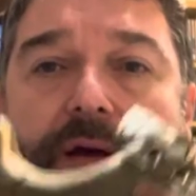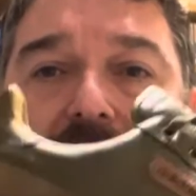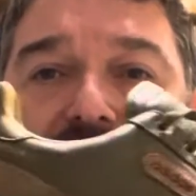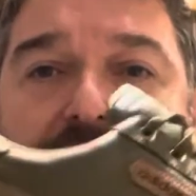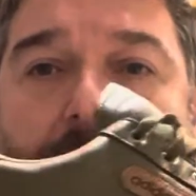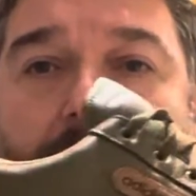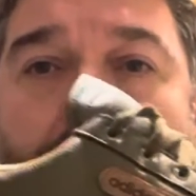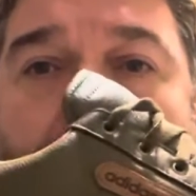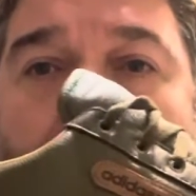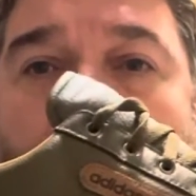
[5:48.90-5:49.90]

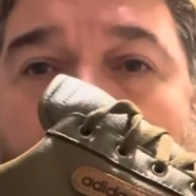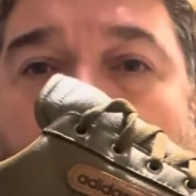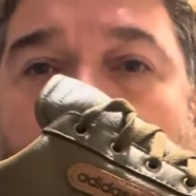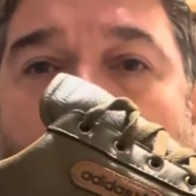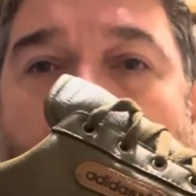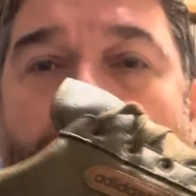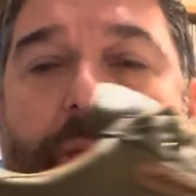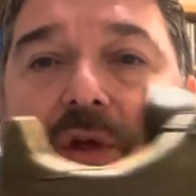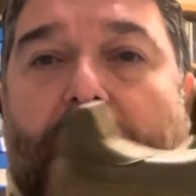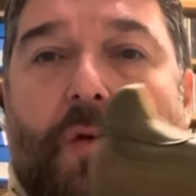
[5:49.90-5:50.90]
similar, but then
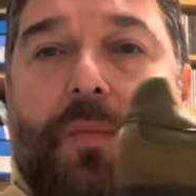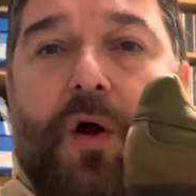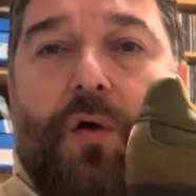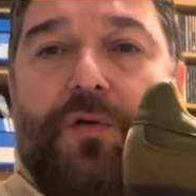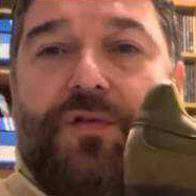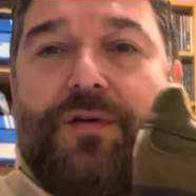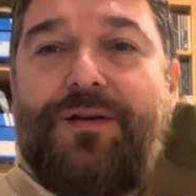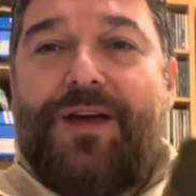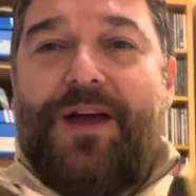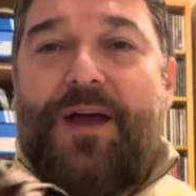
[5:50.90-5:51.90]
when you look beyond,
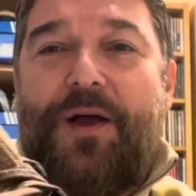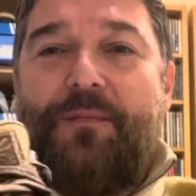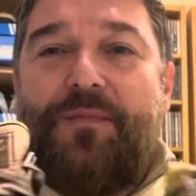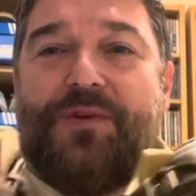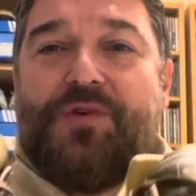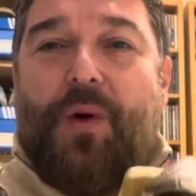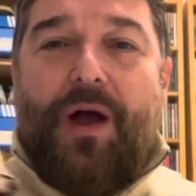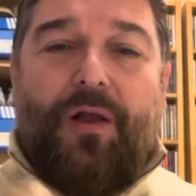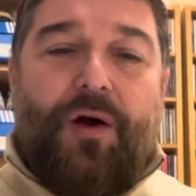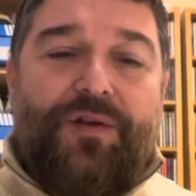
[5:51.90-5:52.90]
there's quite
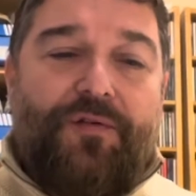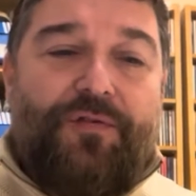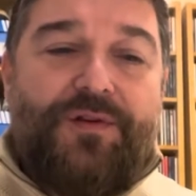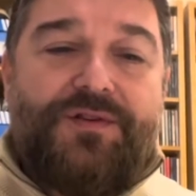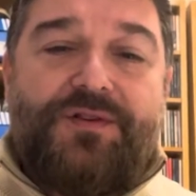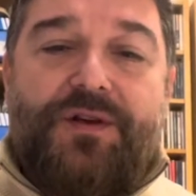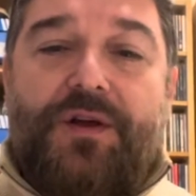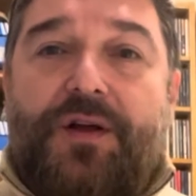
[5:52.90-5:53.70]
a lot of difference.